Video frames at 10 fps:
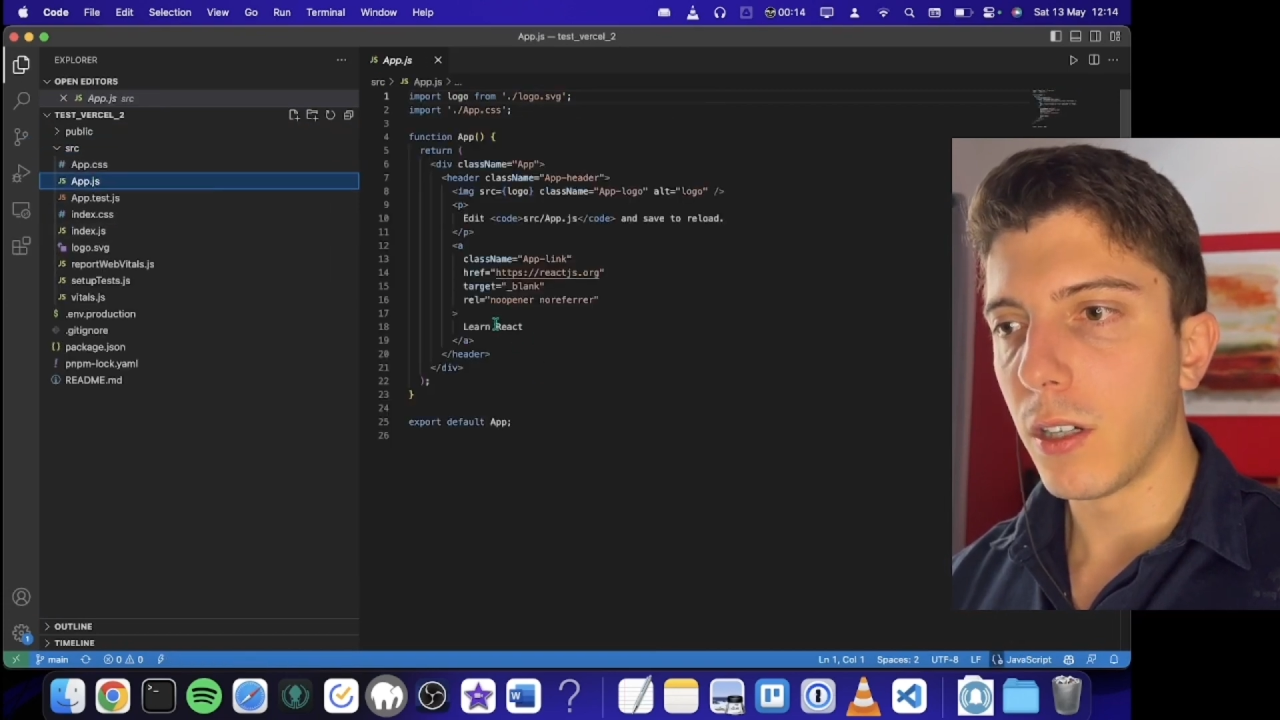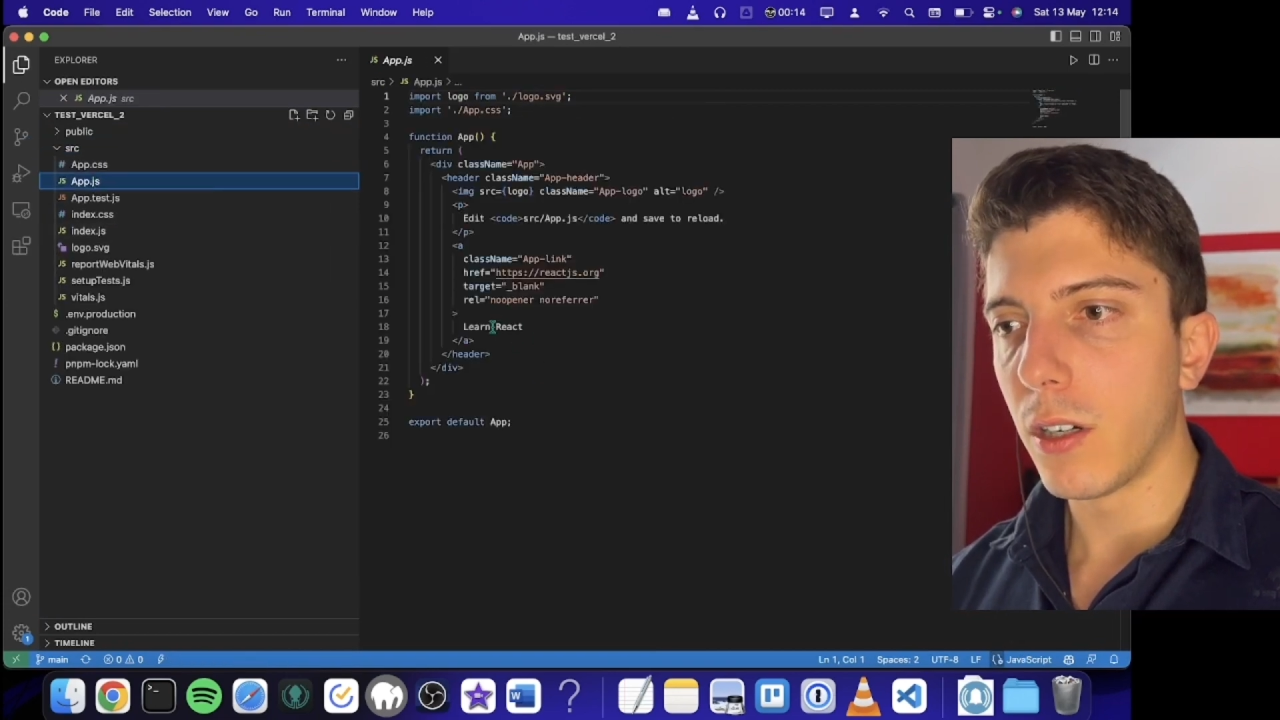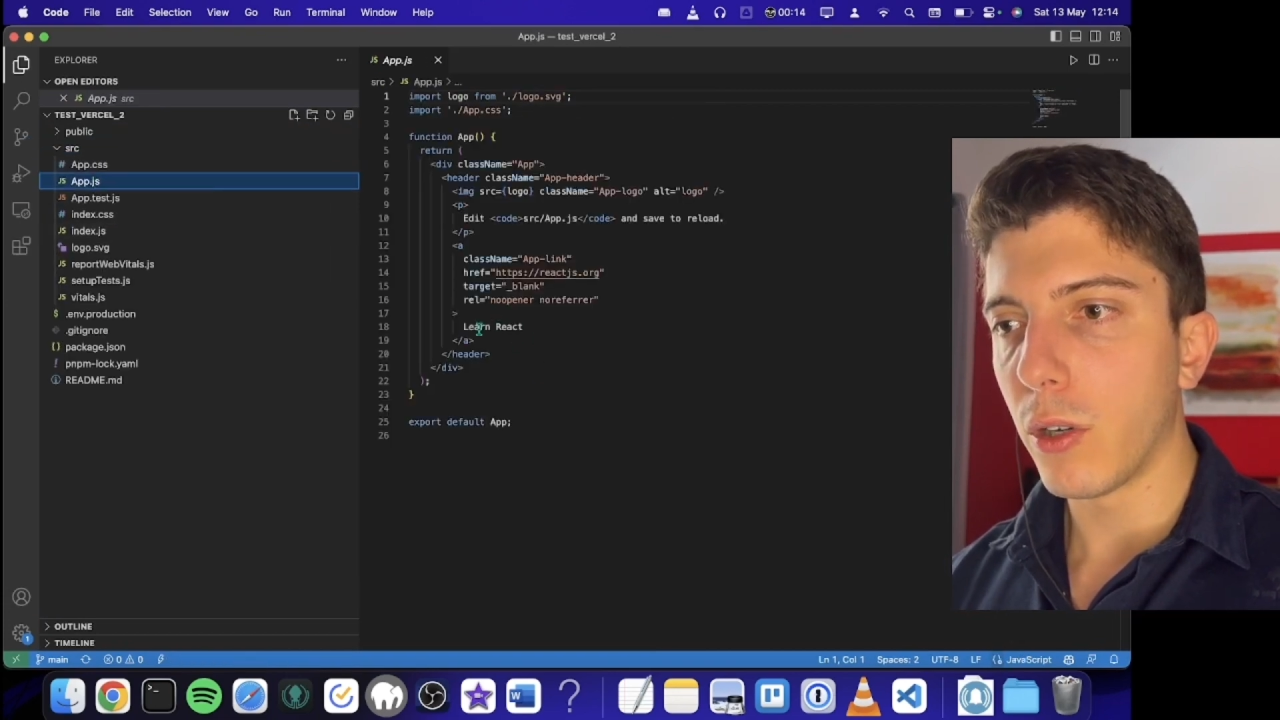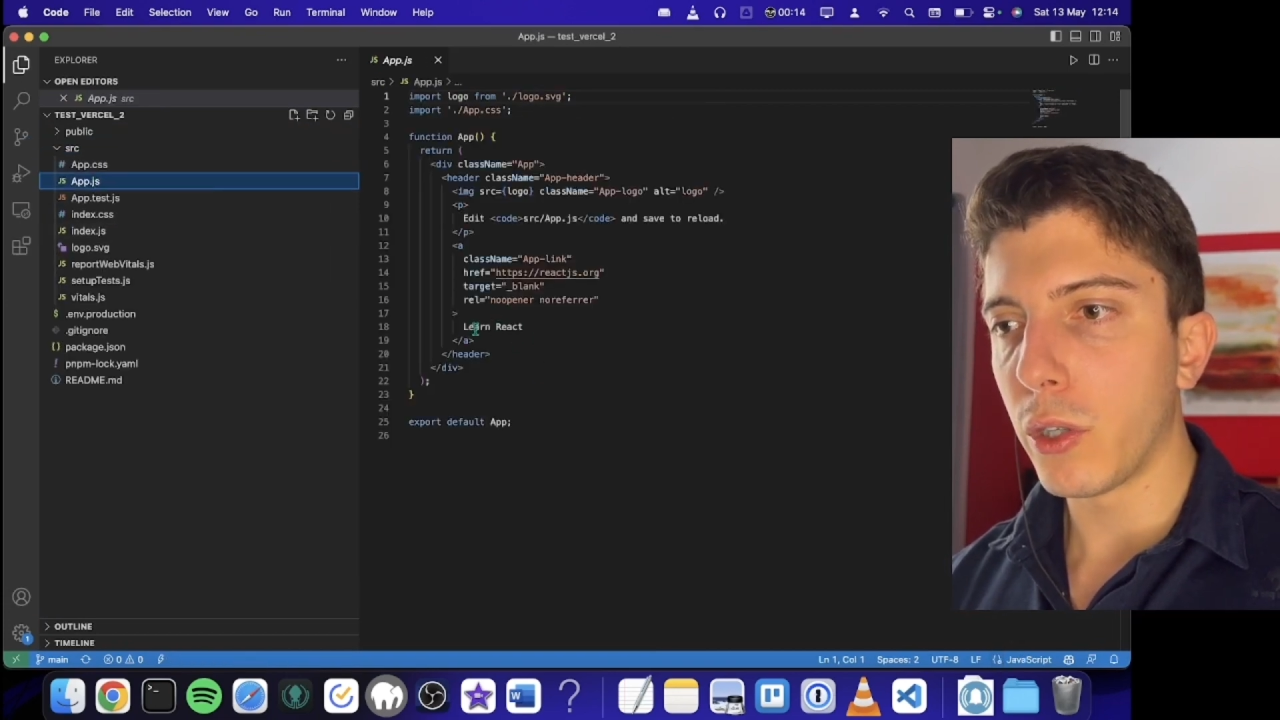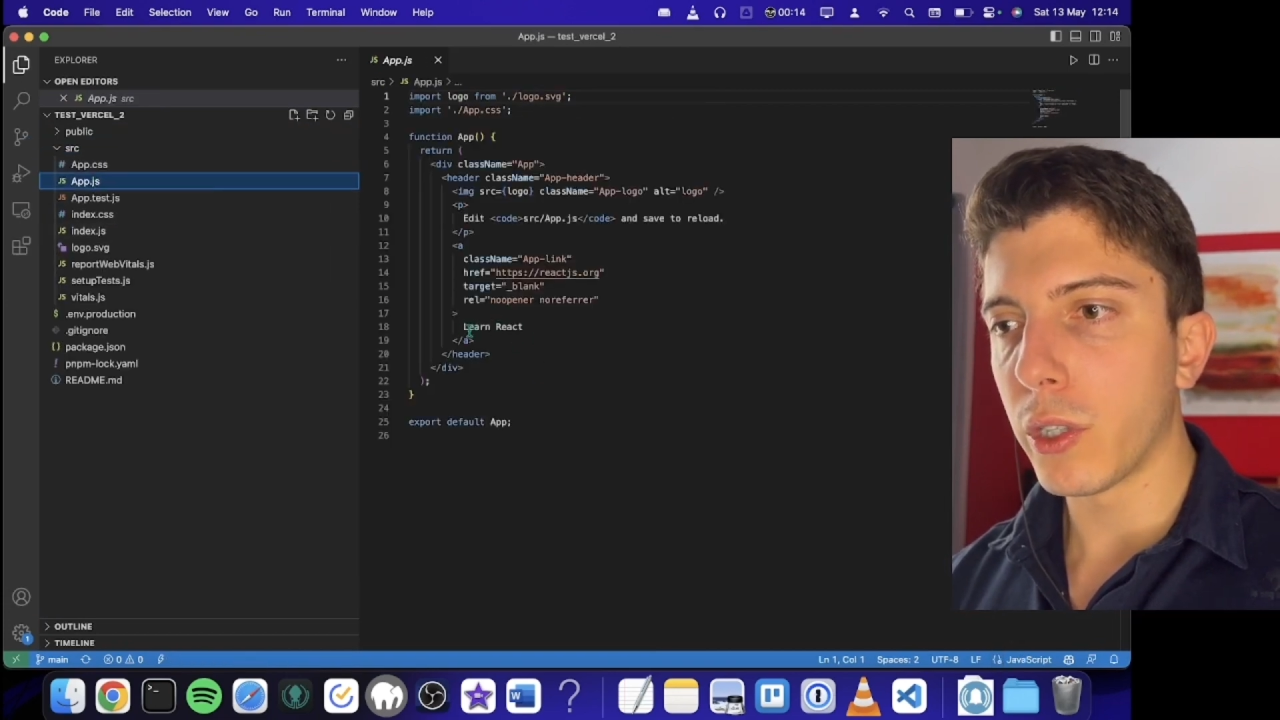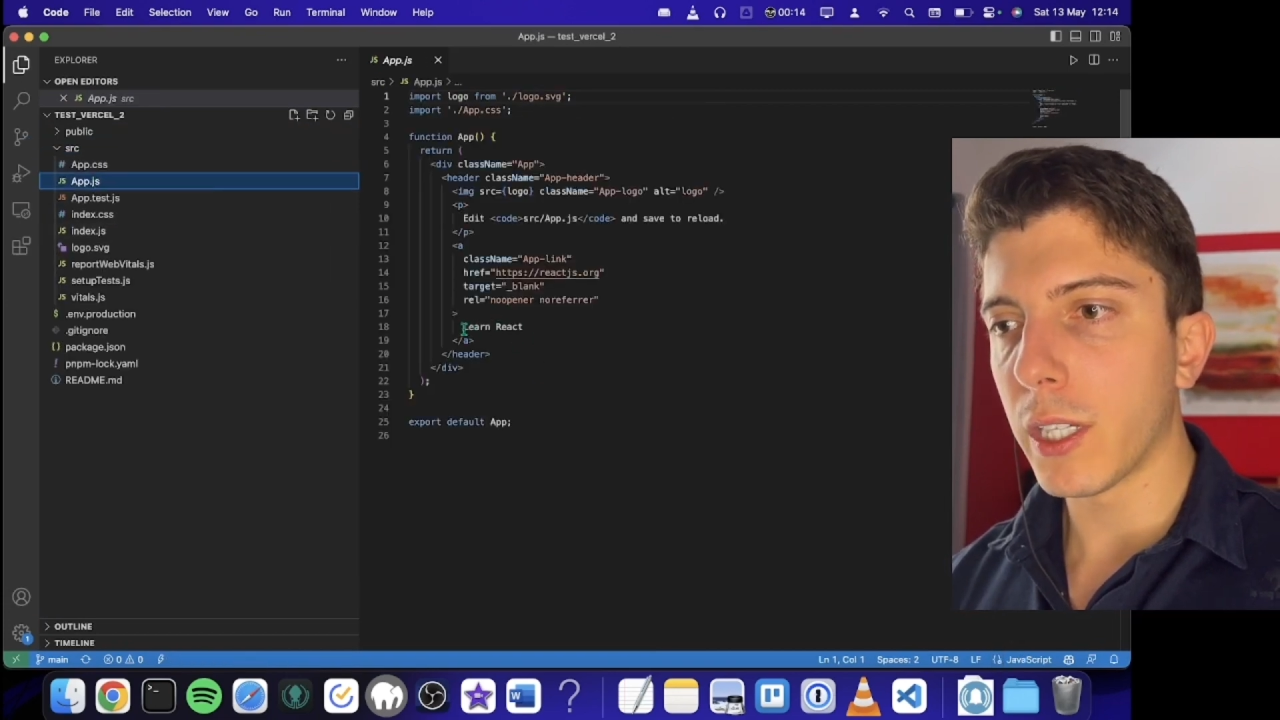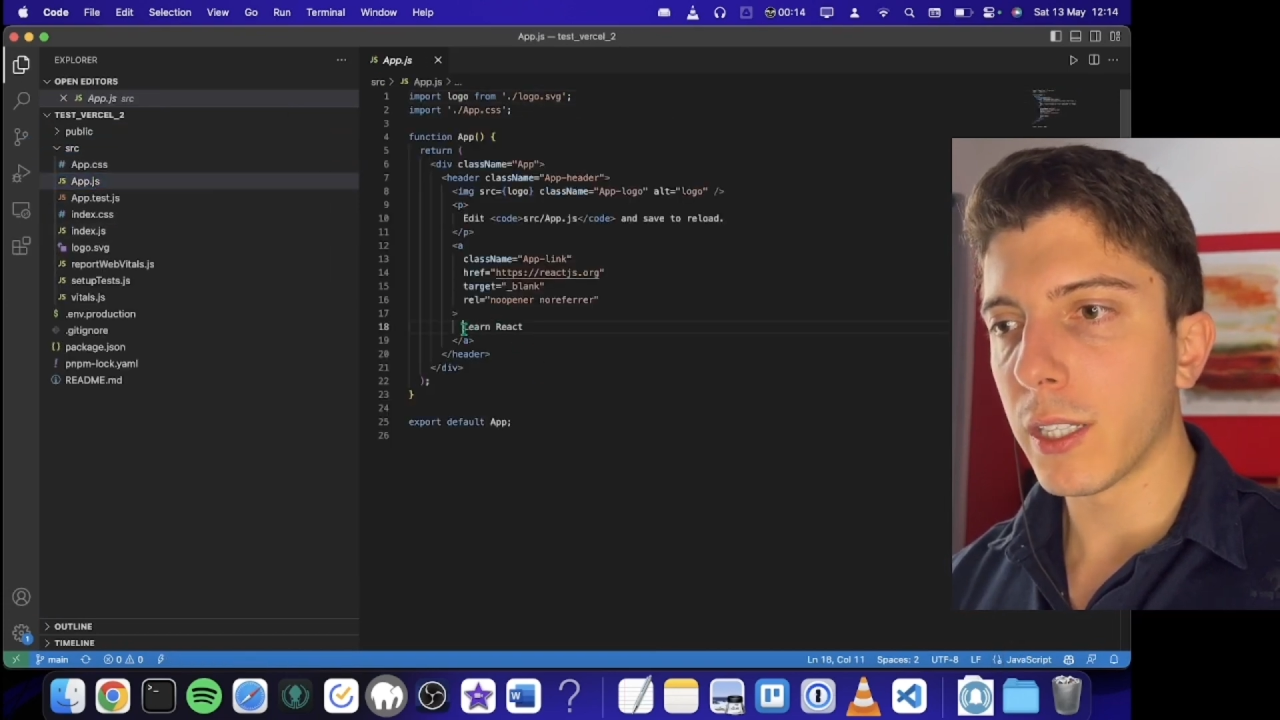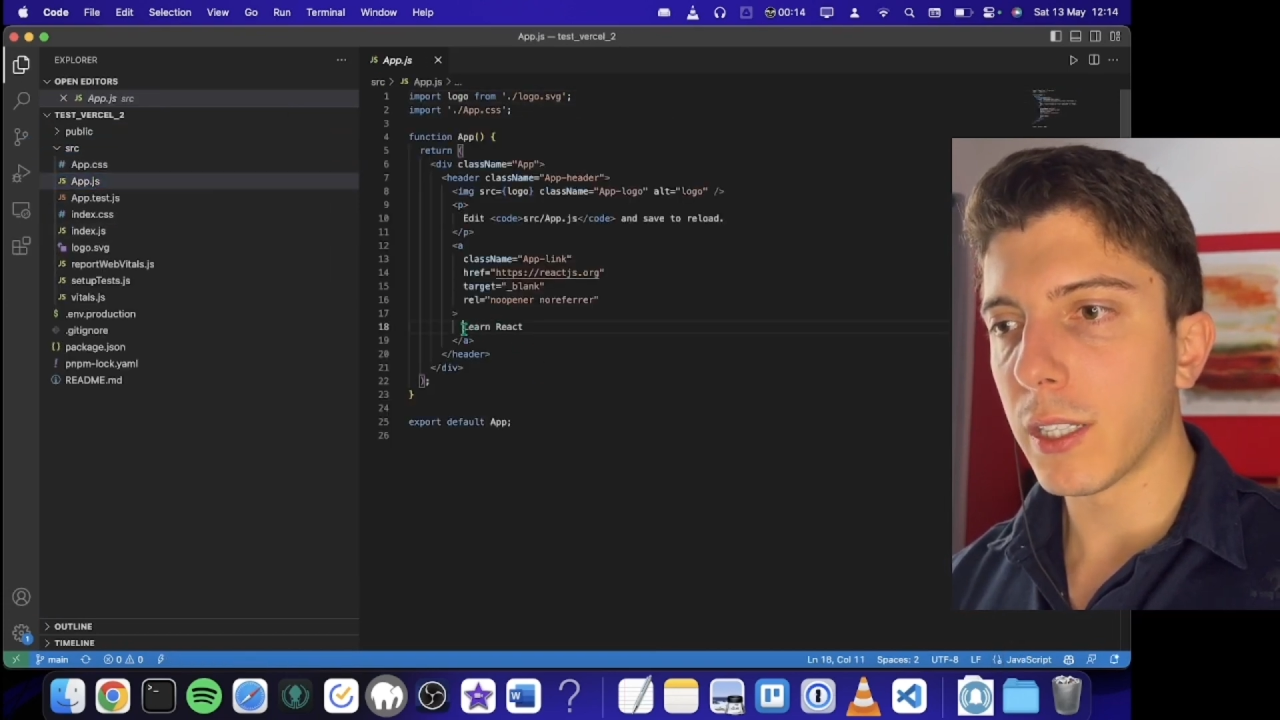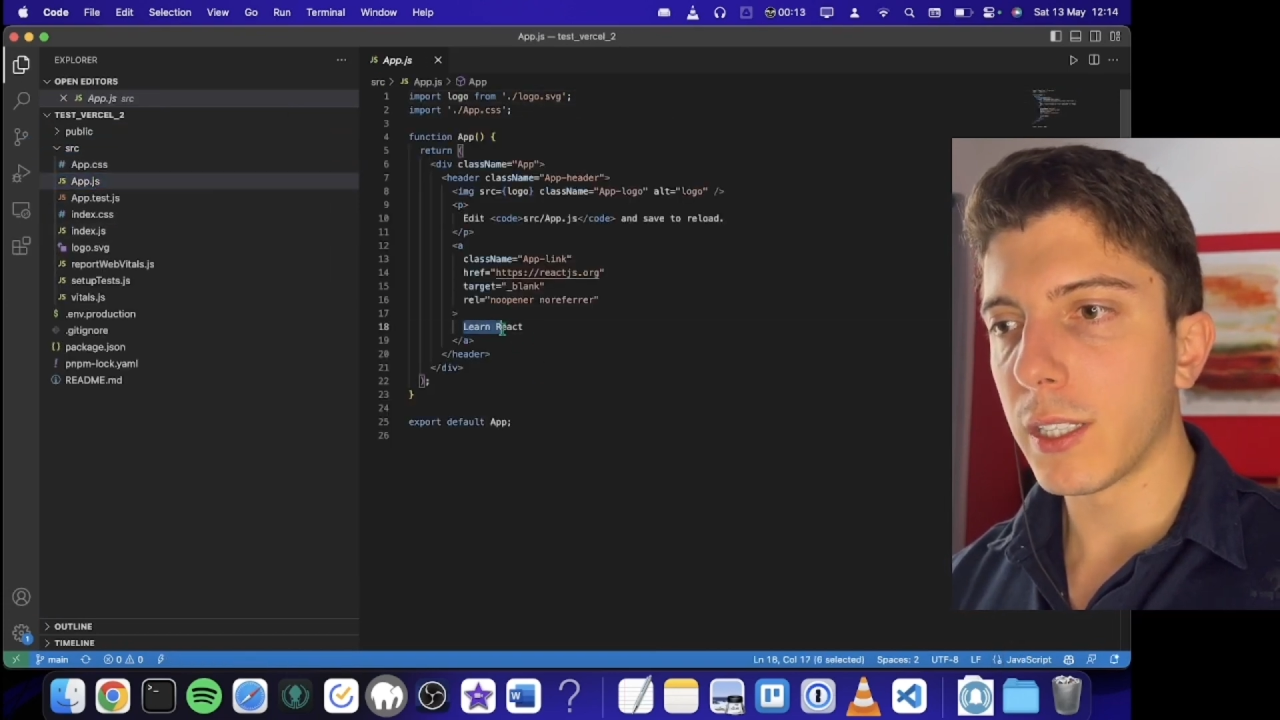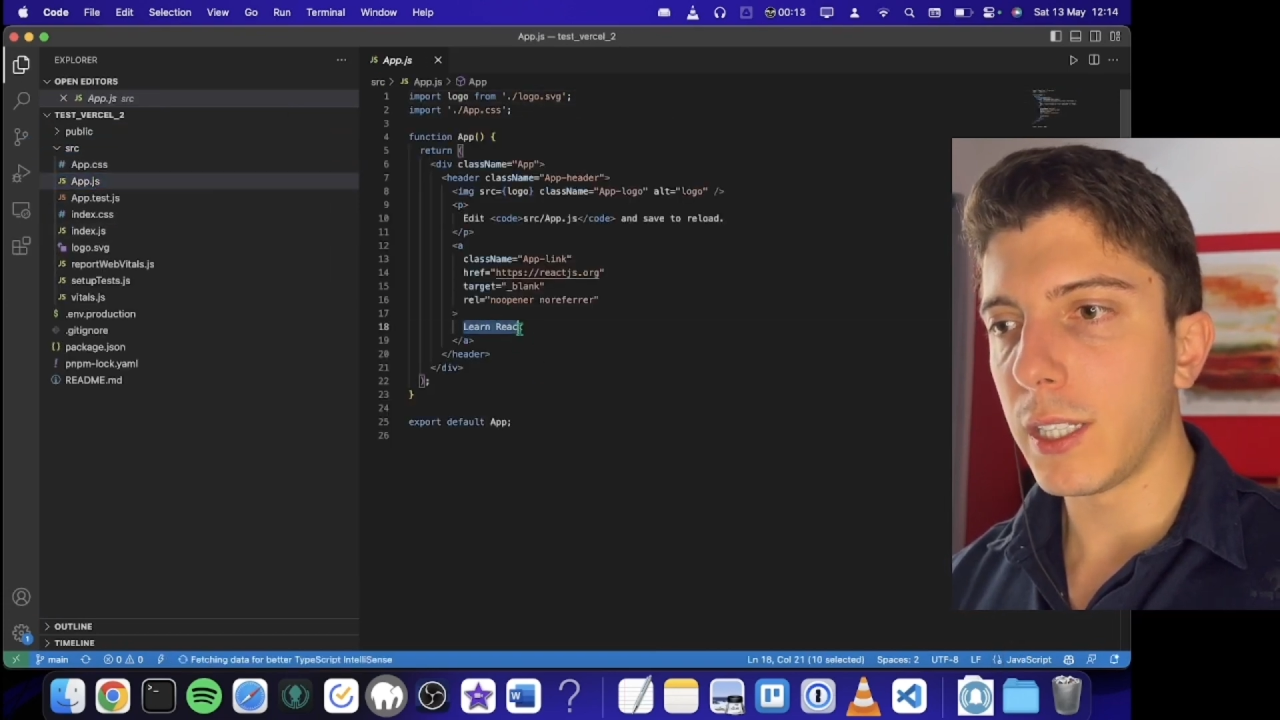or you
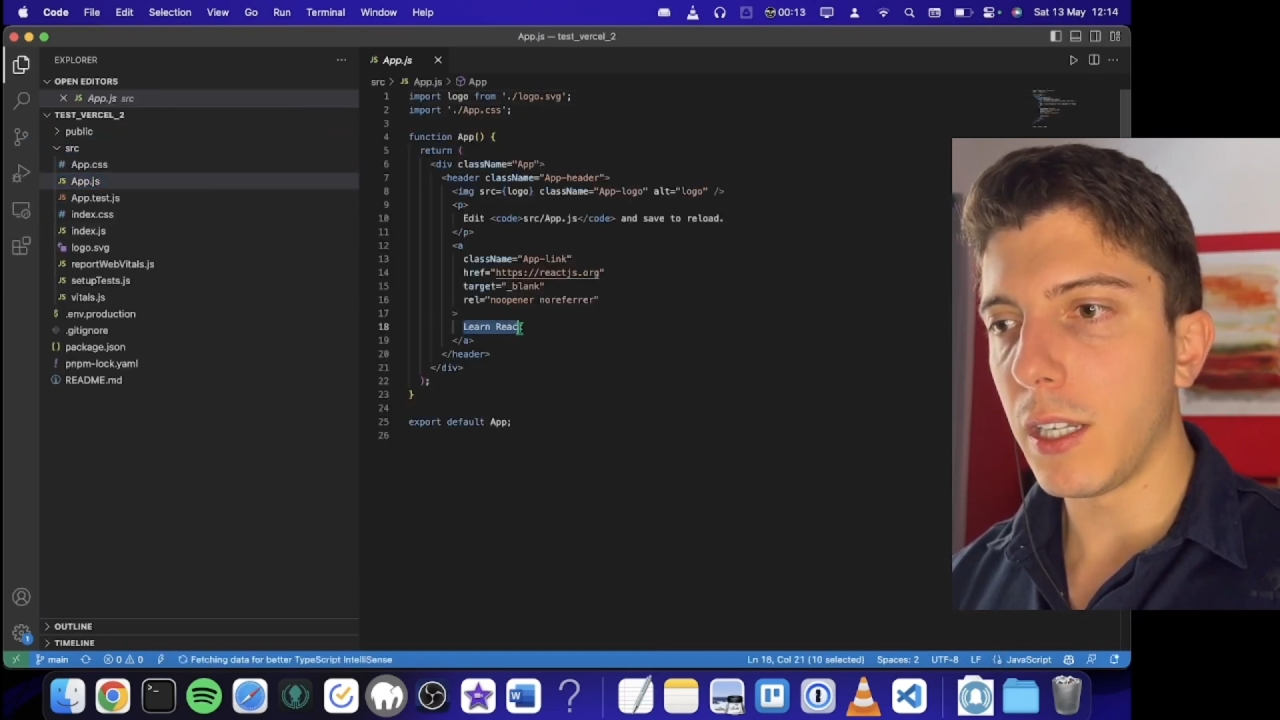can see